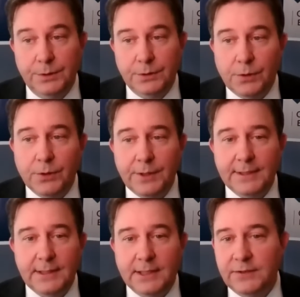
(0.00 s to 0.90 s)

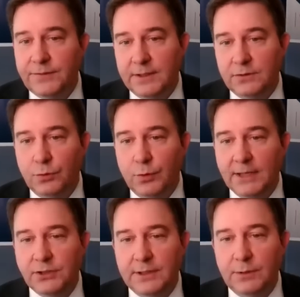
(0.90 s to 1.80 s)
Accordingly, OSFI has
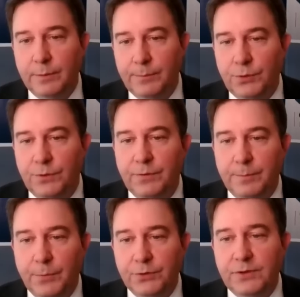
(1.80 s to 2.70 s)
gradually removed
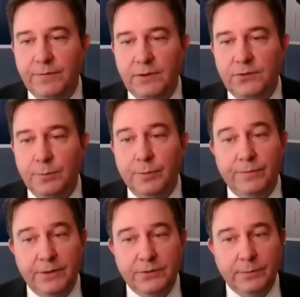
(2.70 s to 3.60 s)
most of the
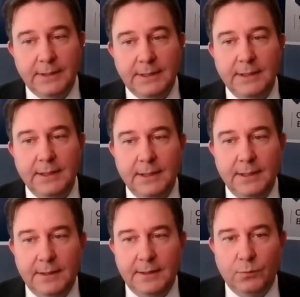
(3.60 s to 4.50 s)
supervisory
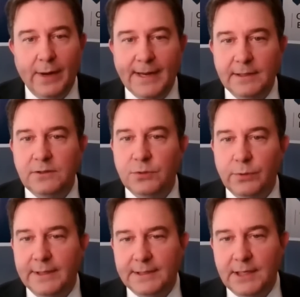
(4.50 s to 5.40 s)

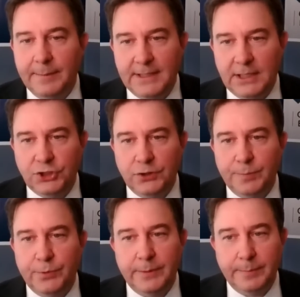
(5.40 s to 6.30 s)
regulatory accommodations
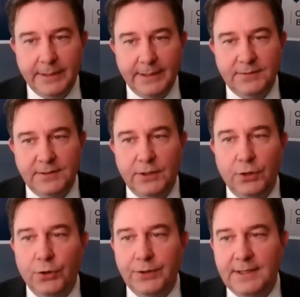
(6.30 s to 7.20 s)
put in place in the
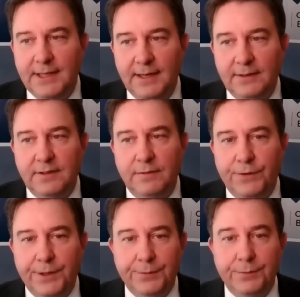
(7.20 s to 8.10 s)
early days that
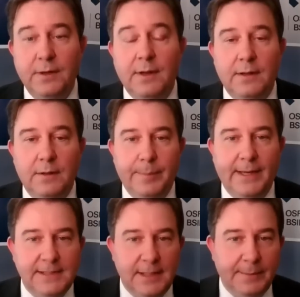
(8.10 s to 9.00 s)
followed the
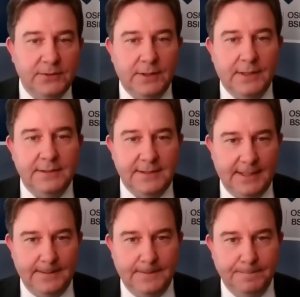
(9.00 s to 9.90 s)
pandemic's onset.